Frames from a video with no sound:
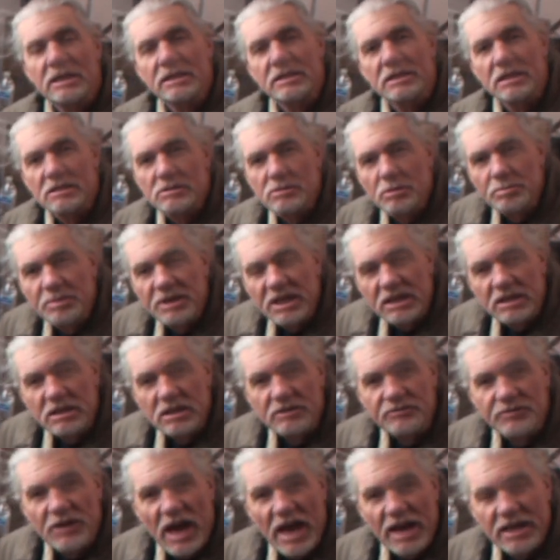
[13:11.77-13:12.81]
this would be a
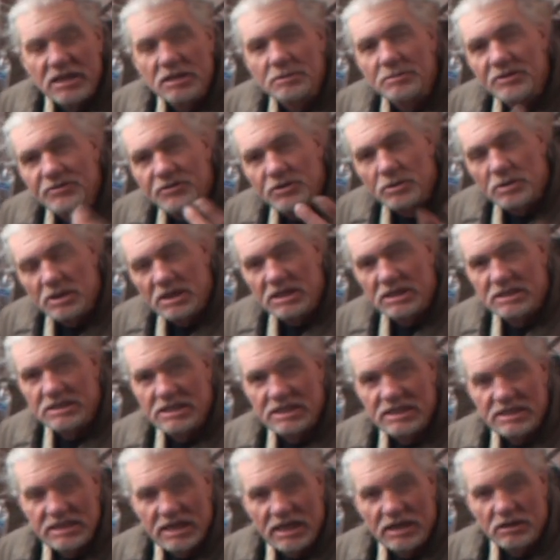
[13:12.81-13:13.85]
good vacuum if you were going to
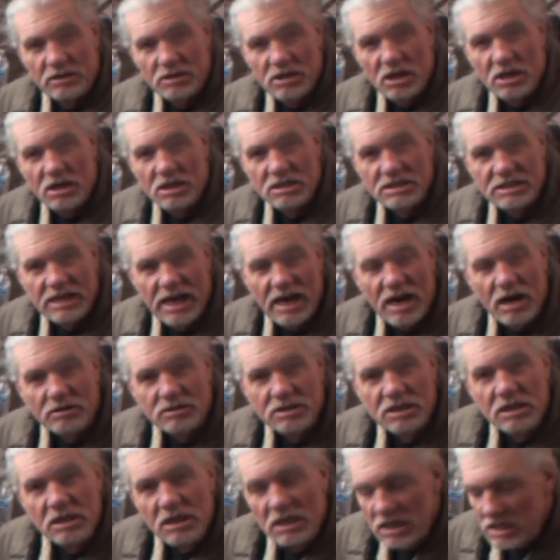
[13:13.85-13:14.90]
detail cars
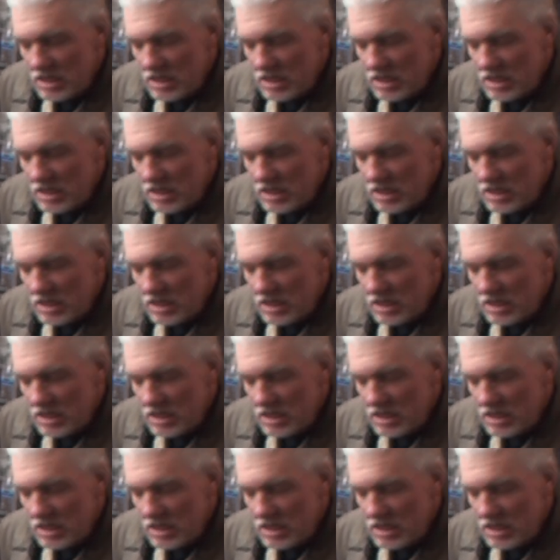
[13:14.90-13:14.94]
out,